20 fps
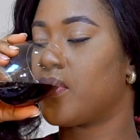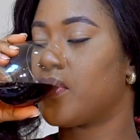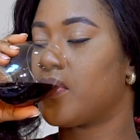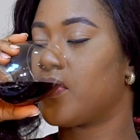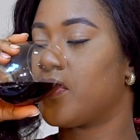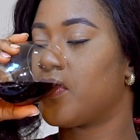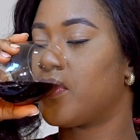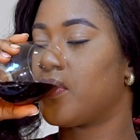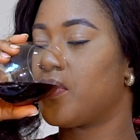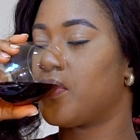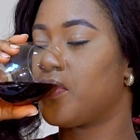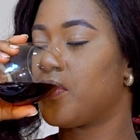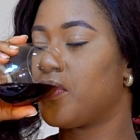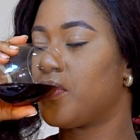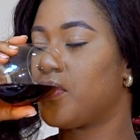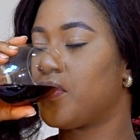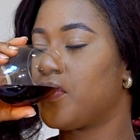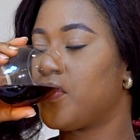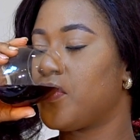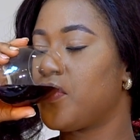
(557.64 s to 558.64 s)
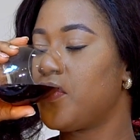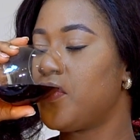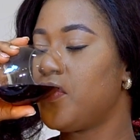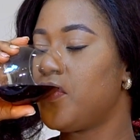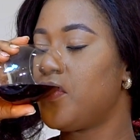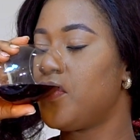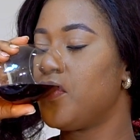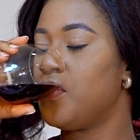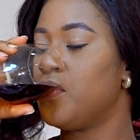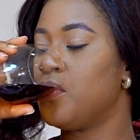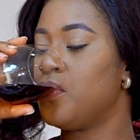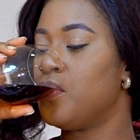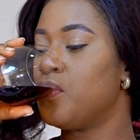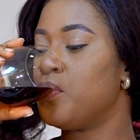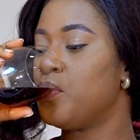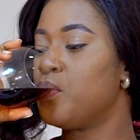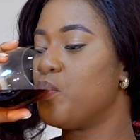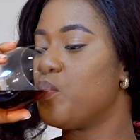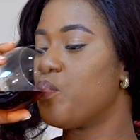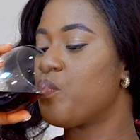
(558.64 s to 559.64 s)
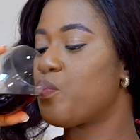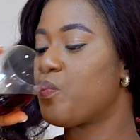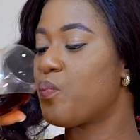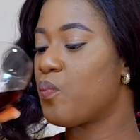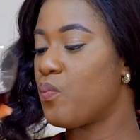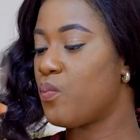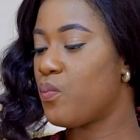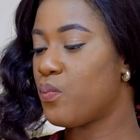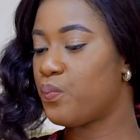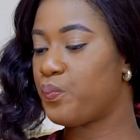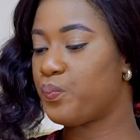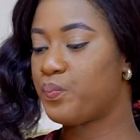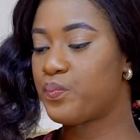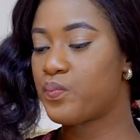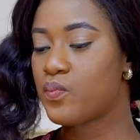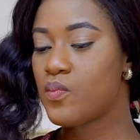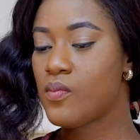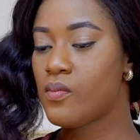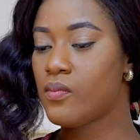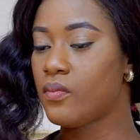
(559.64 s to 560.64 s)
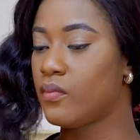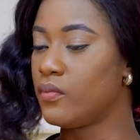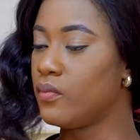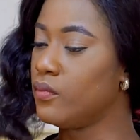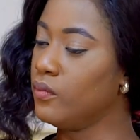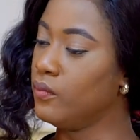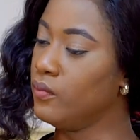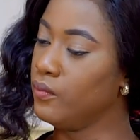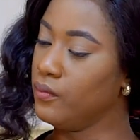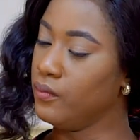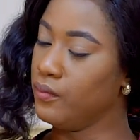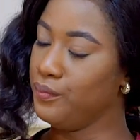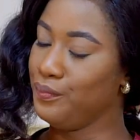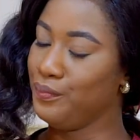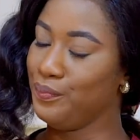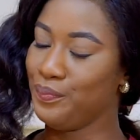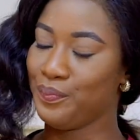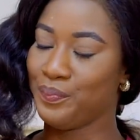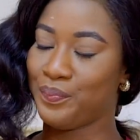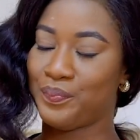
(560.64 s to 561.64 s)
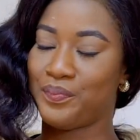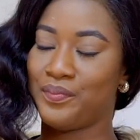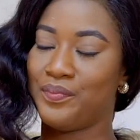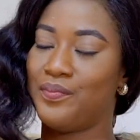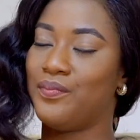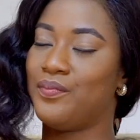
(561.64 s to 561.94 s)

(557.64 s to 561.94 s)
Nobody speaks.